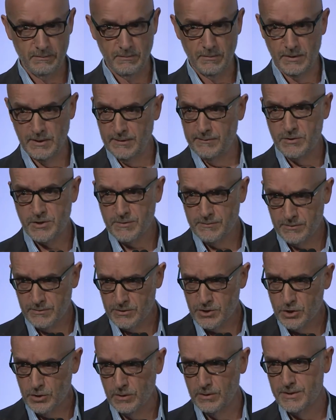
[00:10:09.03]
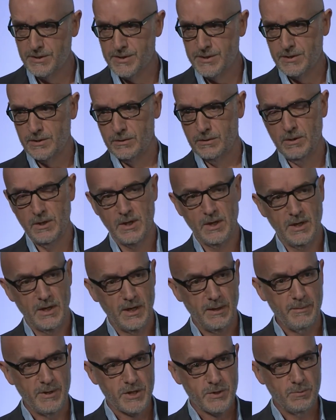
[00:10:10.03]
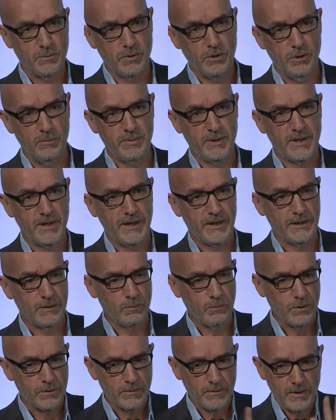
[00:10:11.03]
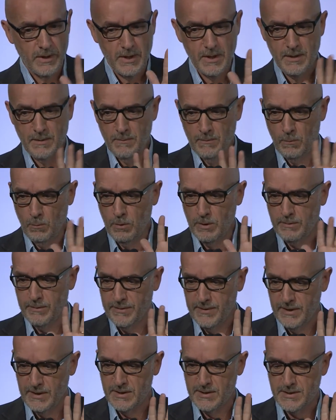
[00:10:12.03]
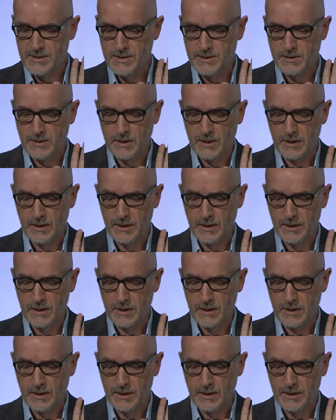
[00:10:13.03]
levels of assurance to a much more complicated, what things